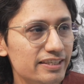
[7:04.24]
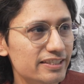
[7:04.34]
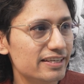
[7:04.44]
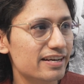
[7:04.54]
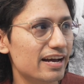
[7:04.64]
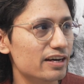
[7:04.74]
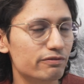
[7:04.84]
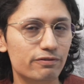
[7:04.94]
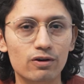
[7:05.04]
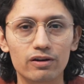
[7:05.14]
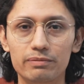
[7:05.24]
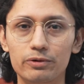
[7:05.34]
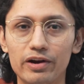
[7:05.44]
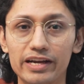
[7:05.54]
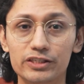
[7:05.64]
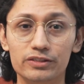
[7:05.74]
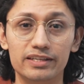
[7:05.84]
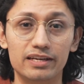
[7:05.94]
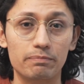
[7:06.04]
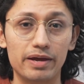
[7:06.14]
It's the kind of collaboration
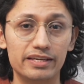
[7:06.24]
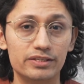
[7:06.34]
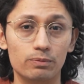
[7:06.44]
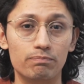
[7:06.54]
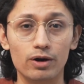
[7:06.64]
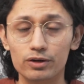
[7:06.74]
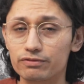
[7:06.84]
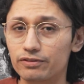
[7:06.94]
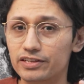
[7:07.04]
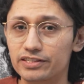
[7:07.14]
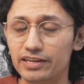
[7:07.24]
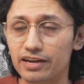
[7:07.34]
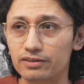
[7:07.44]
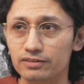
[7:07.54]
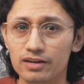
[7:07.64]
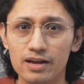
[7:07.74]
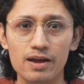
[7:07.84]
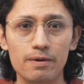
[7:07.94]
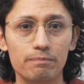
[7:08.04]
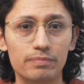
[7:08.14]
that makes you pause for a second,
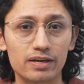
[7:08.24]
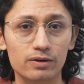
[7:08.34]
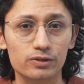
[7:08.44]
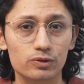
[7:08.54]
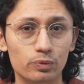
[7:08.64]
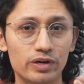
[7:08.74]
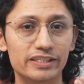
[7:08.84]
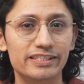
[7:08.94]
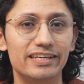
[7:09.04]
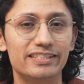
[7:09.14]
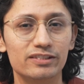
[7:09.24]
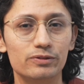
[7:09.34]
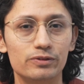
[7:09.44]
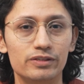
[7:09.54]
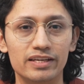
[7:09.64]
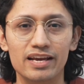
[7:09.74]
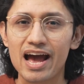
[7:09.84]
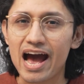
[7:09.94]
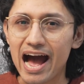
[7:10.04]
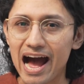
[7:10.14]
because we're starting to see
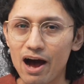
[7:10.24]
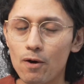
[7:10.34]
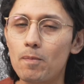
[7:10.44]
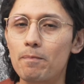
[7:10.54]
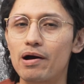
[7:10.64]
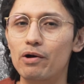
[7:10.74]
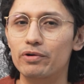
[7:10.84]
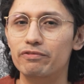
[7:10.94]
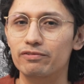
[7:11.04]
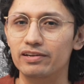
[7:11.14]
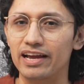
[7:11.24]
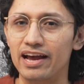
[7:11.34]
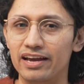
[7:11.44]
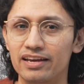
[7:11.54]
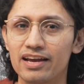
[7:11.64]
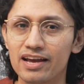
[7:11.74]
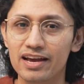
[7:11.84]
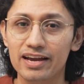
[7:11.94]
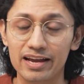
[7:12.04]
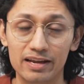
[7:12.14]
how powerful AI
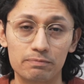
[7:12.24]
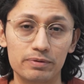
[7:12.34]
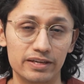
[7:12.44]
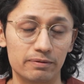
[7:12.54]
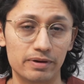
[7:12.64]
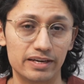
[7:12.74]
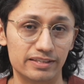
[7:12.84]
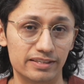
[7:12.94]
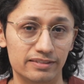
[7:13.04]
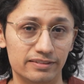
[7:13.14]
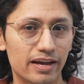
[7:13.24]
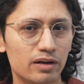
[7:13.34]
can be in medicine.